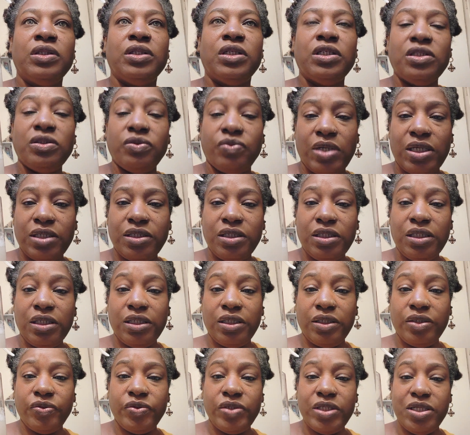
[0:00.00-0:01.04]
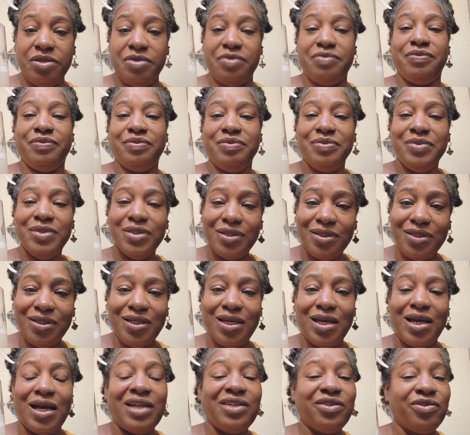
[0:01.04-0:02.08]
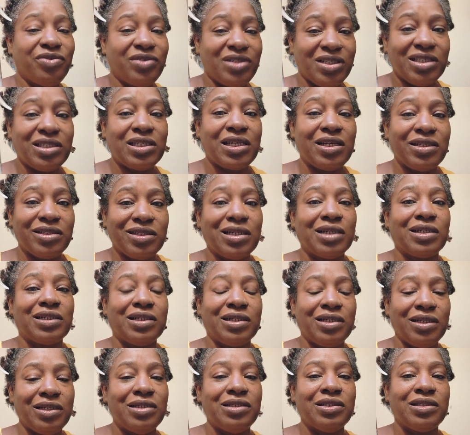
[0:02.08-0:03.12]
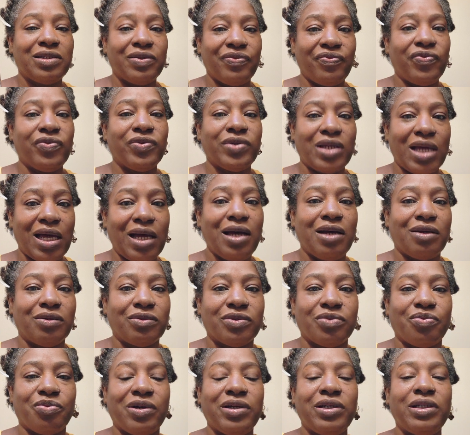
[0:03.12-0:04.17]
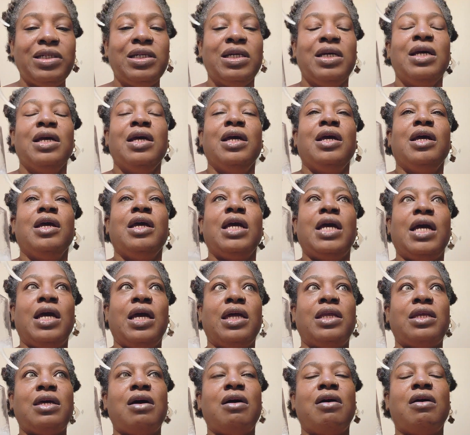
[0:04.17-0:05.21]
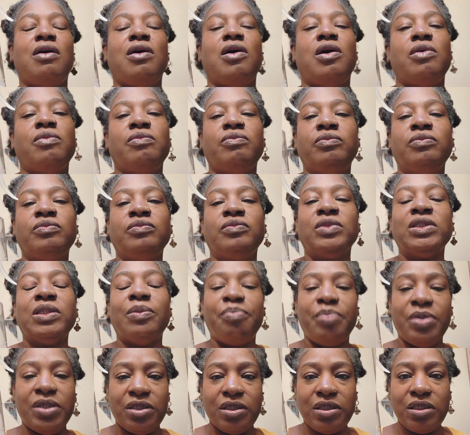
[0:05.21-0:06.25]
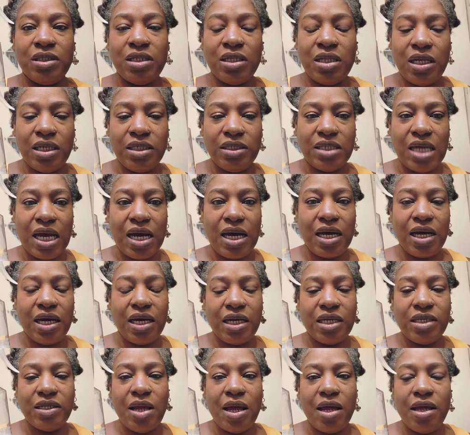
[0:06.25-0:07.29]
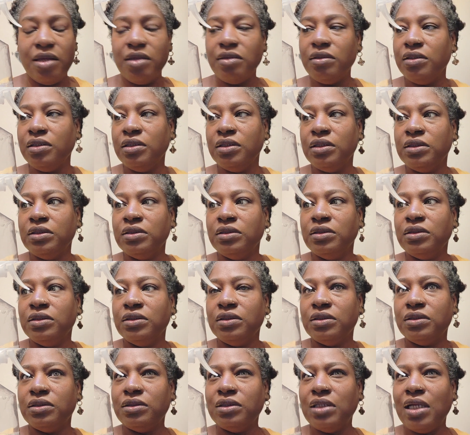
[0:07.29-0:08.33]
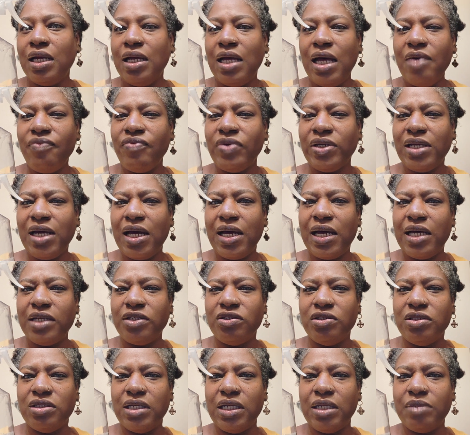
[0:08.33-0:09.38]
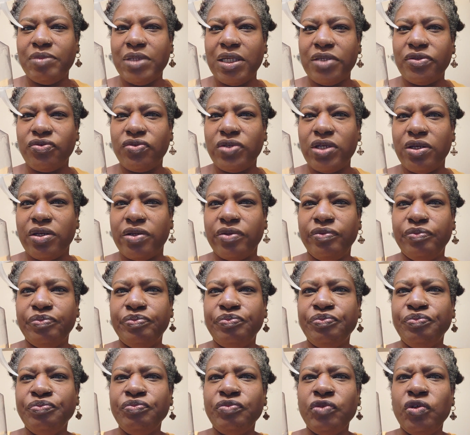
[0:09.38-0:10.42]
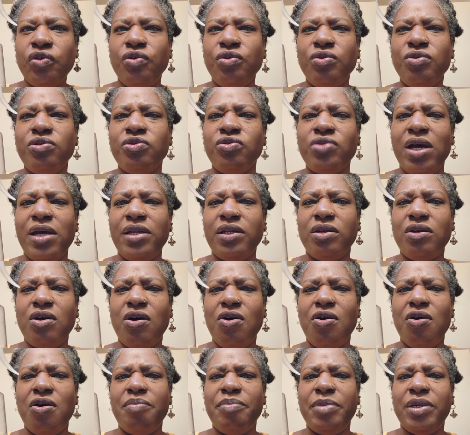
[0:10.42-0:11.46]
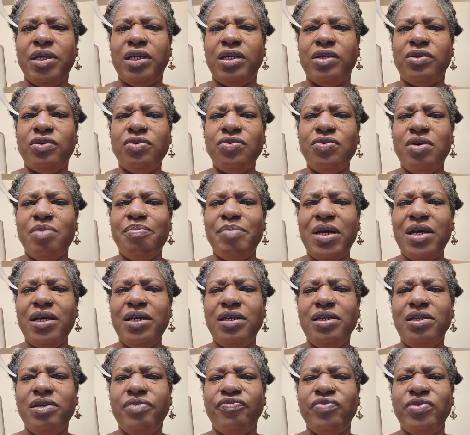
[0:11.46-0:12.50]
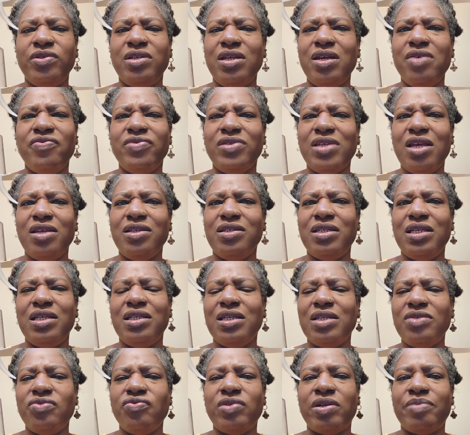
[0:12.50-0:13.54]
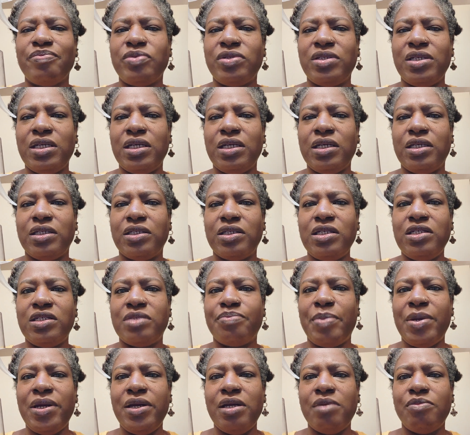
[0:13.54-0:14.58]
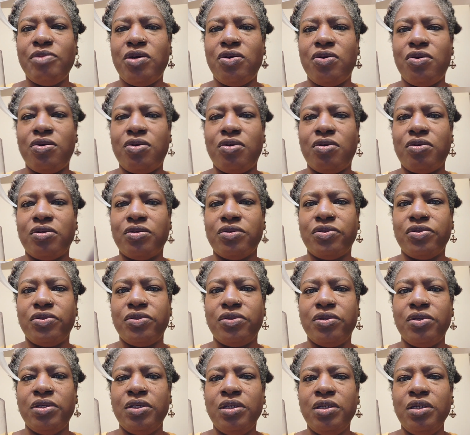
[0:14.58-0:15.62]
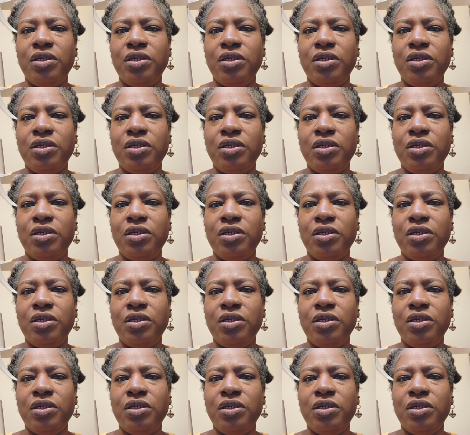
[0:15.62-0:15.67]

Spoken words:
dishwashing liquid. Yeah, I know this sounds like a cleanser for the house, right? And I put dyed. I forgot how you name that stuff. Who was trying to call me during my interviews? That was like, see, that's what I'm saying. These spam calls.